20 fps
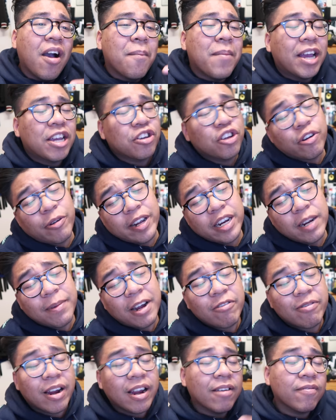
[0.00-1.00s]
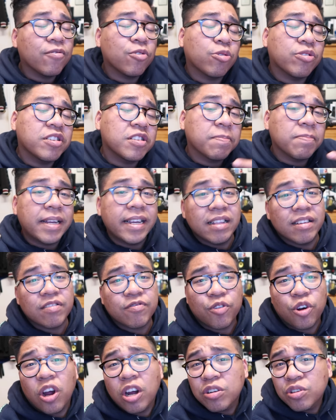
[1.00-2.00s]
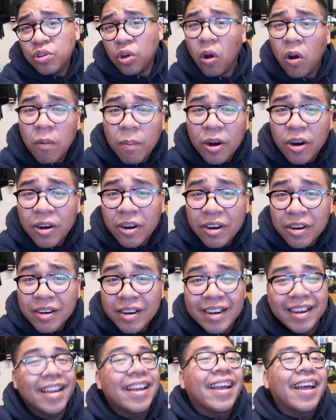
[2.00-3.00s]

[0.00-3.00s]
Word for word: my Curated by Ryan Flores playlist for October.